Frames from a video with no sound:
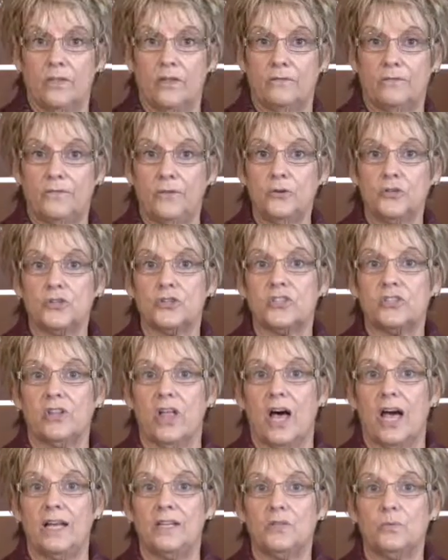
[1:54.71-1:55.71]
the future
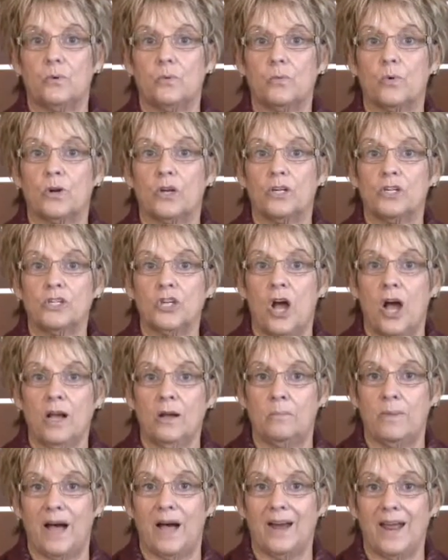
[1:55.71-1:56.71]
slides where we're going to talk
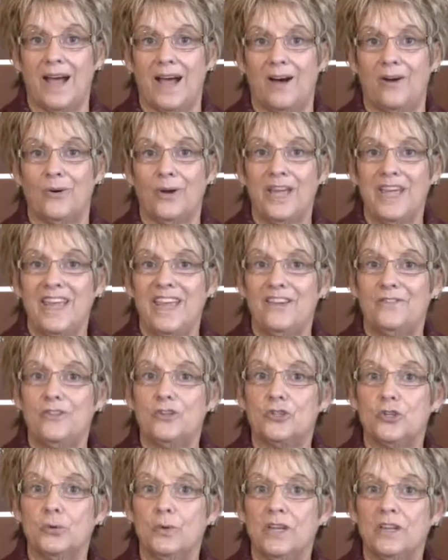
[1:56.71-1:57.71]
about how if
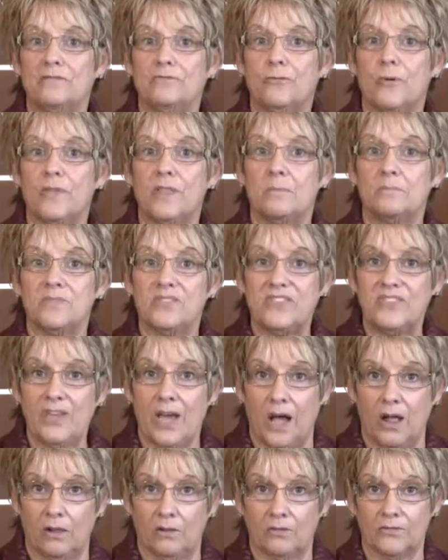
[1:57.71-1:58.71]
they're doing it for
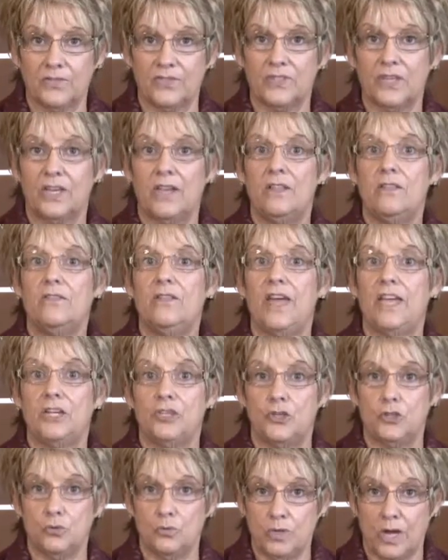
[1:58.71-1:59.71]
themselves,
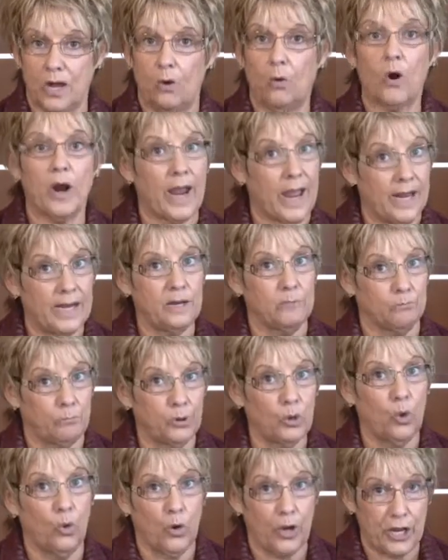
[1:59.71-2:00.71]
or an
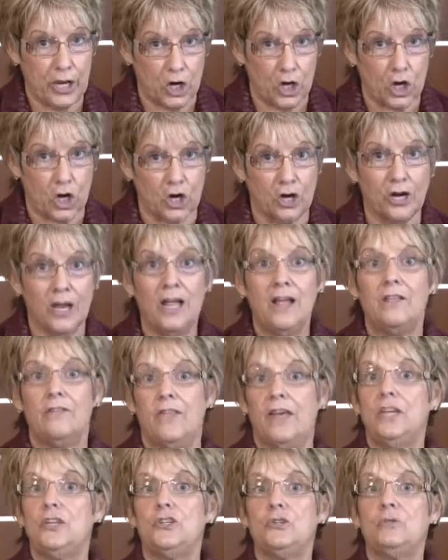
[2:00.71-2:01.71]
employer,
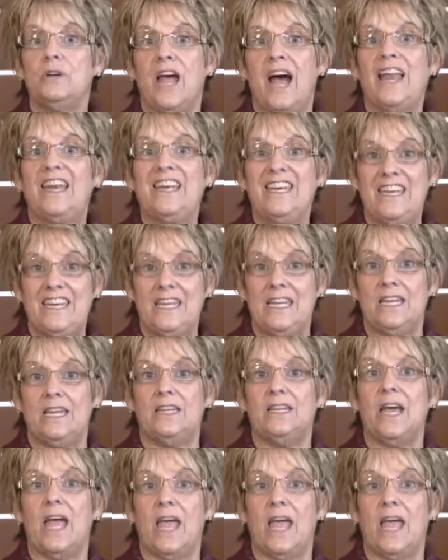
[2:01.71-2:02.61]
they do not need